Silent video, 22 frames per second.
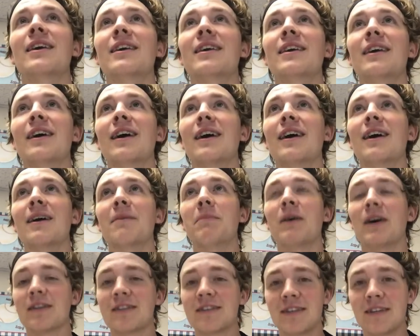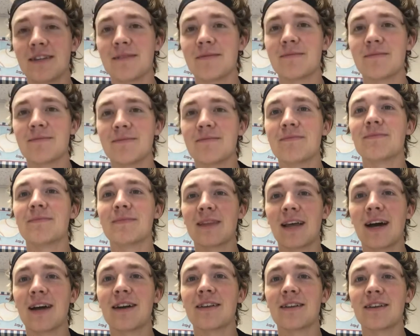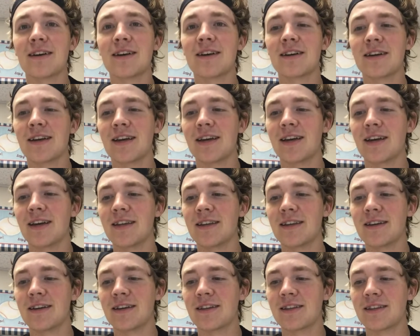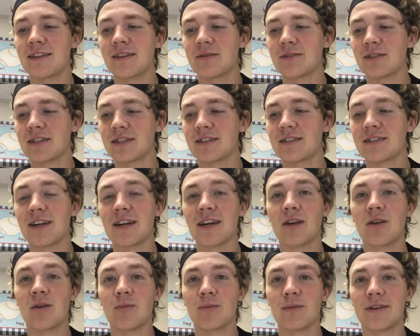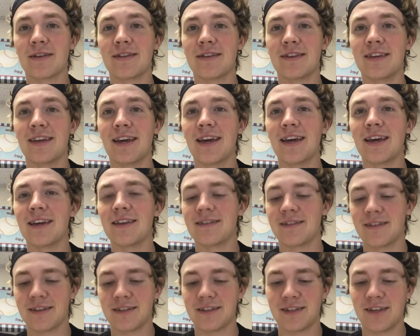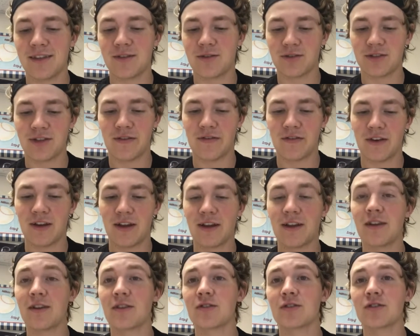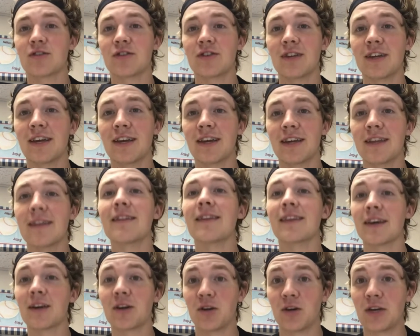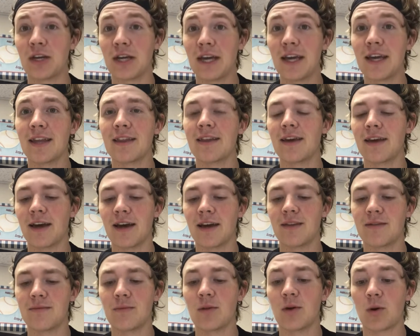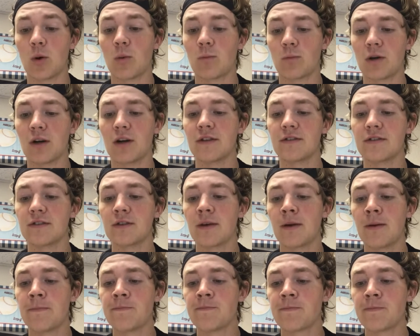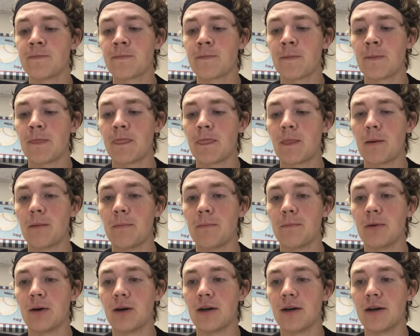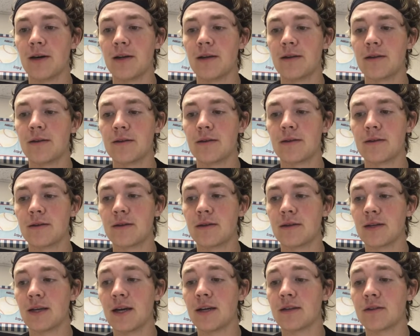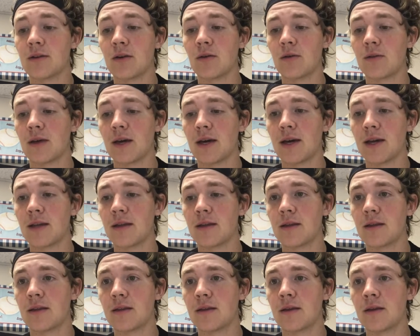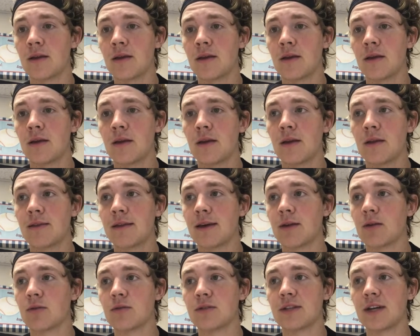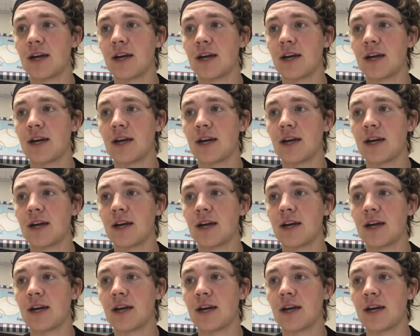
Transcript: he belted it out of there, and I think that was like a second home run of the day, and they said their 7 and 8 hitters couldn't hit, and they could hit. They had their home runs, but yeah, no, that whole